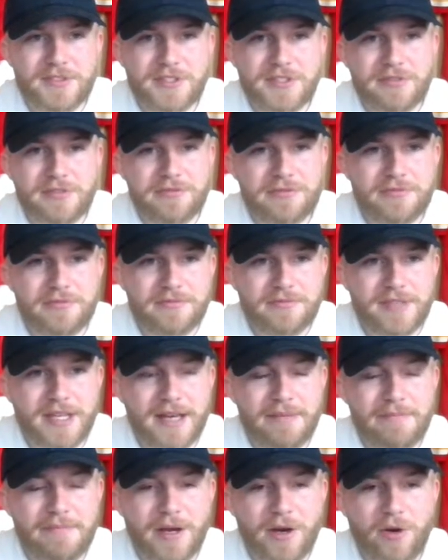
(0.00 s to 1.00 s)
See
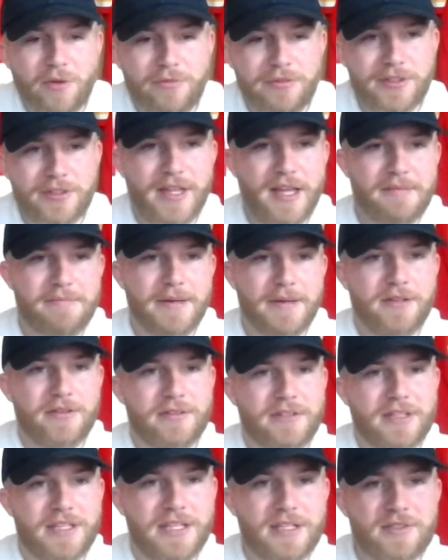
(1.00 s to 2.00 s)
that. Hopefully that bet'll
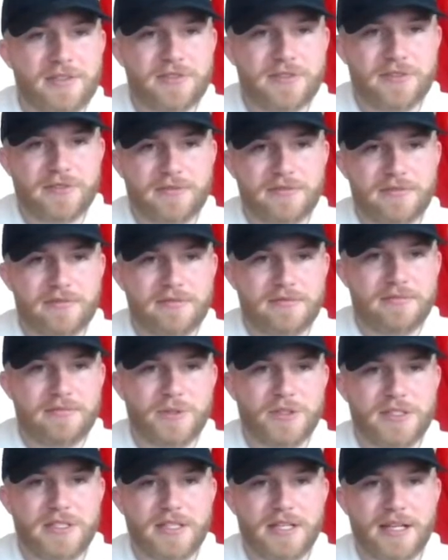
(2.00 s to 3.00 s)
cancel
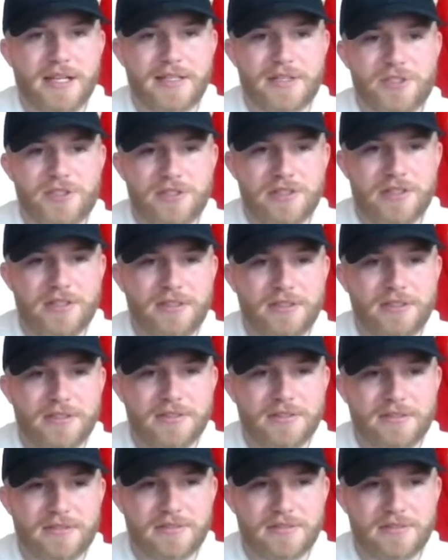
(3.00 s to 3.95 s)
with the action on it.